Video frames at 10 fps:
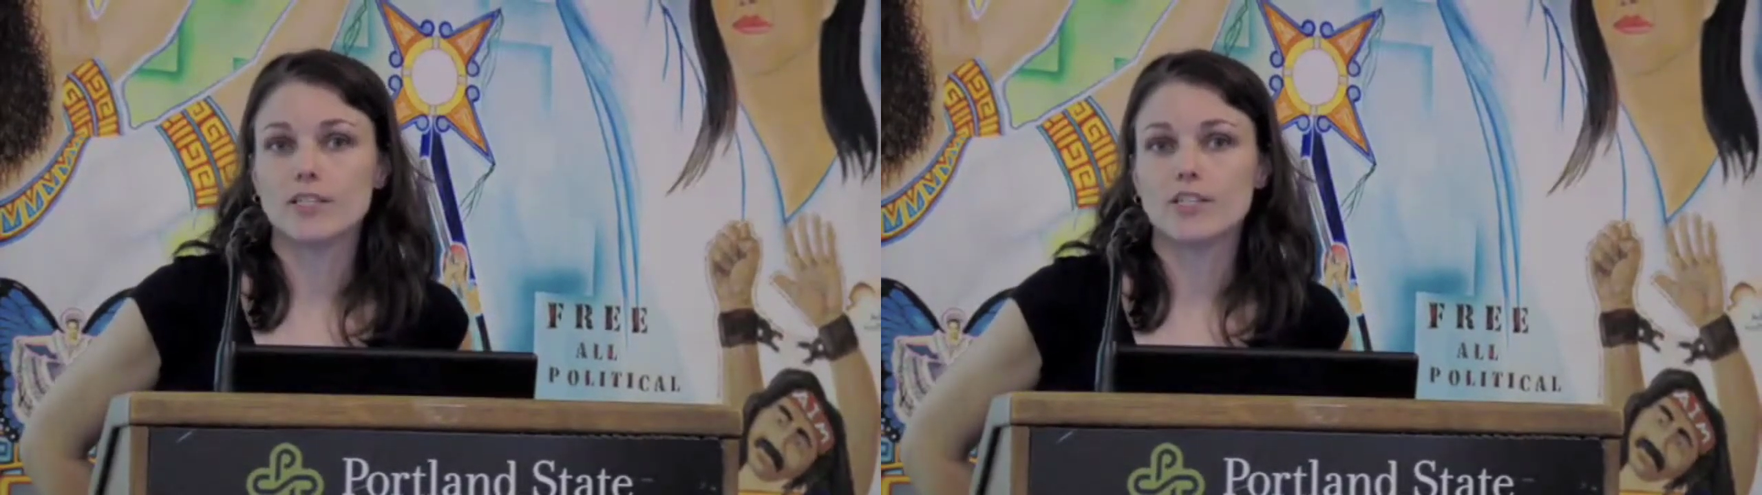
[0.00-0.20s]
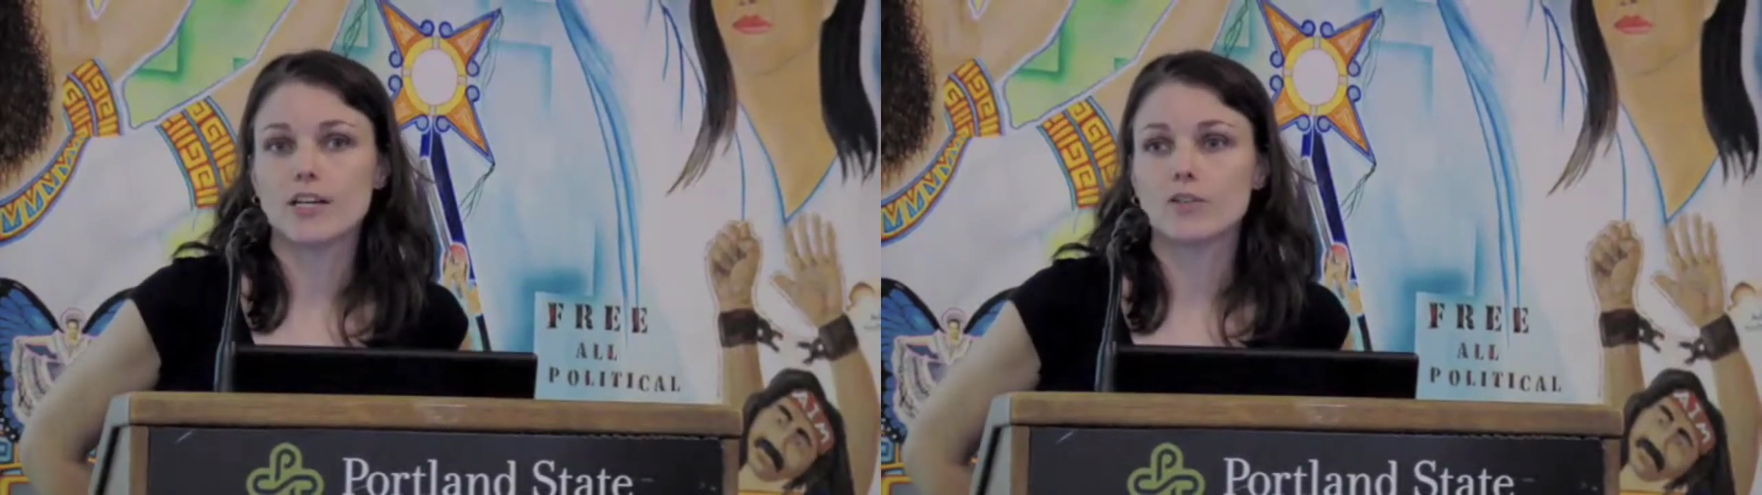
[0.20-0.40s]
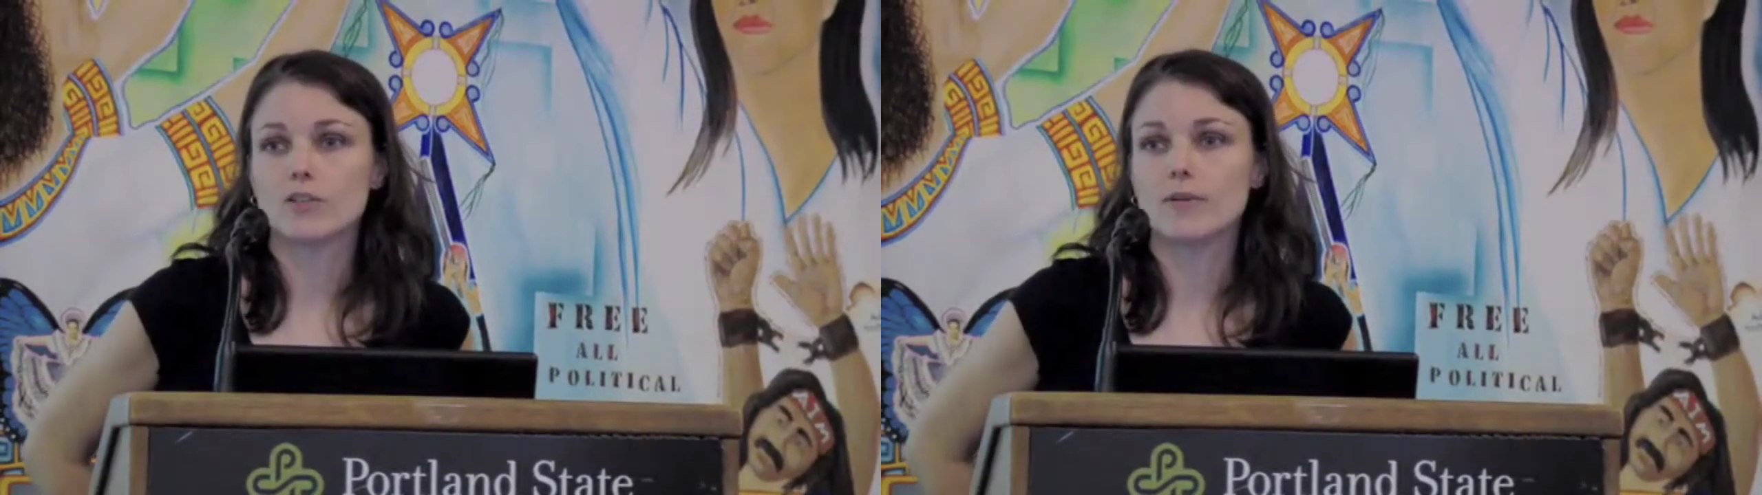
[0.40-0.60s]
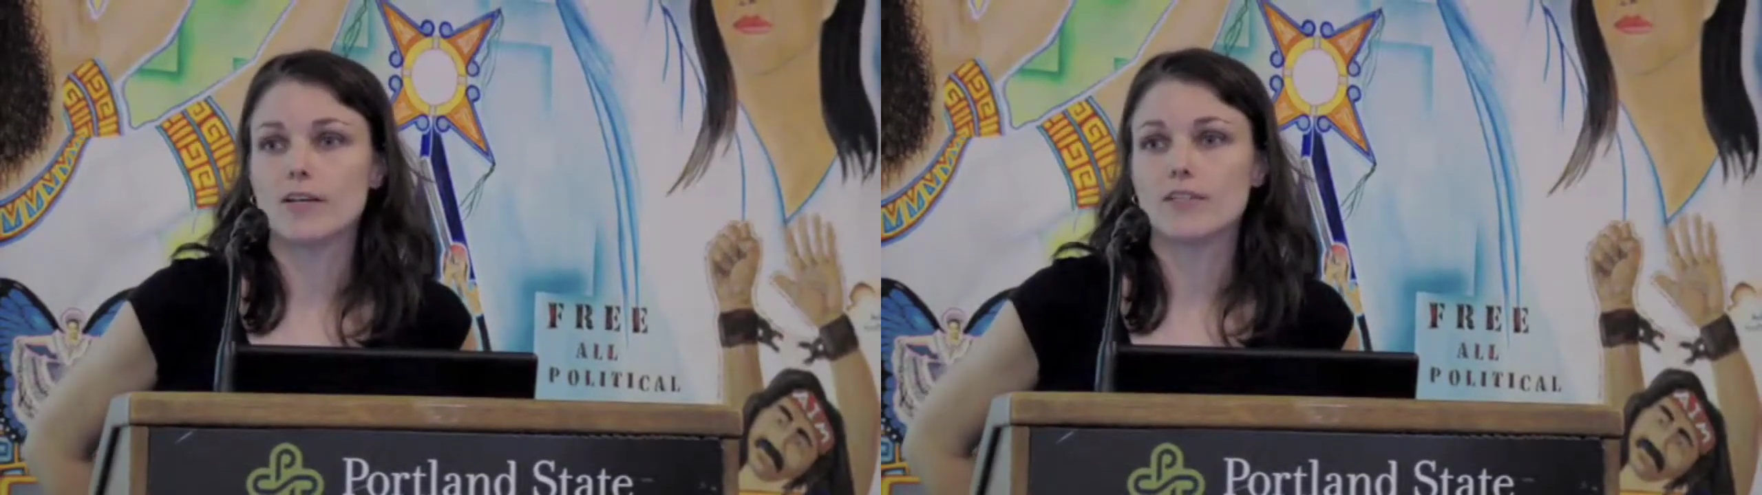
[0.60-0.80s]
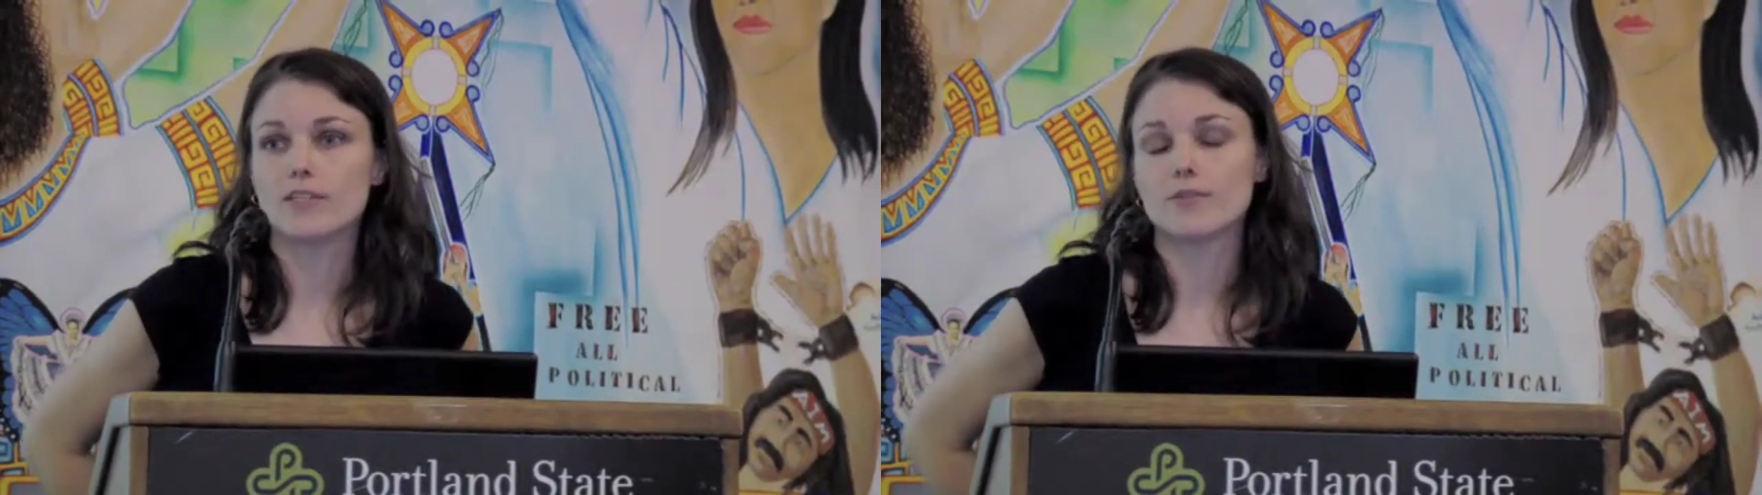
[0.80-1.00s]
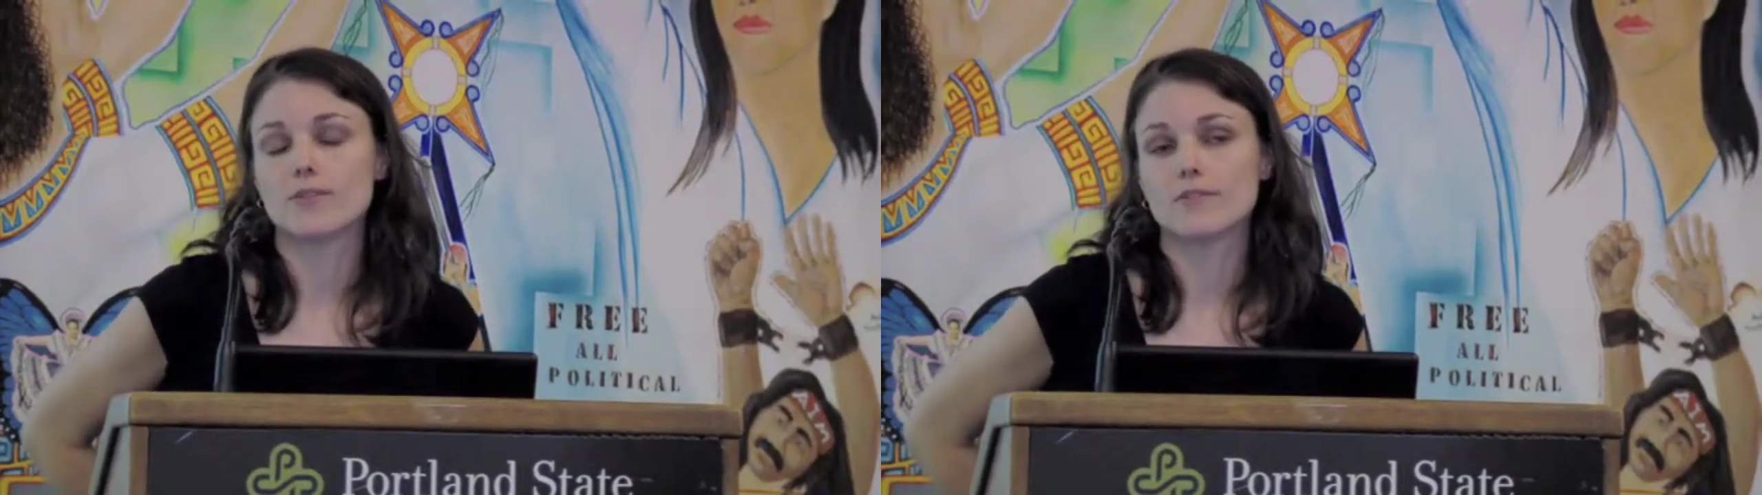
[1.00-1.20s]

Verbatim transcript: general about issues